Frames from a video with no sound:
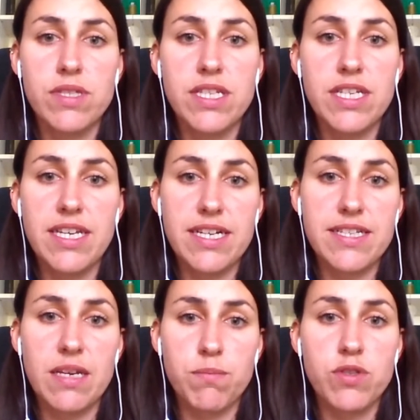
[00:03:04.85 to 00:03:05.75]
the
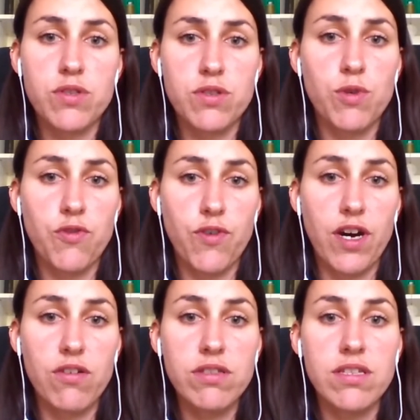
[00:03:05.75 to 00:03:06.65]
exceptions we
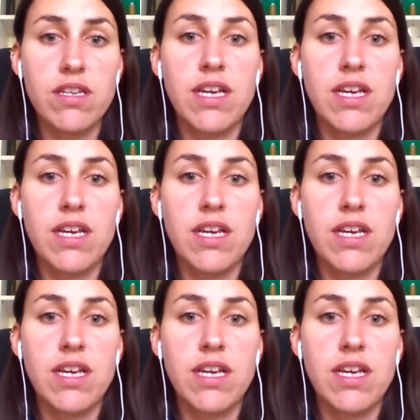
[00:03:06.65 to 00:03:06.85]
found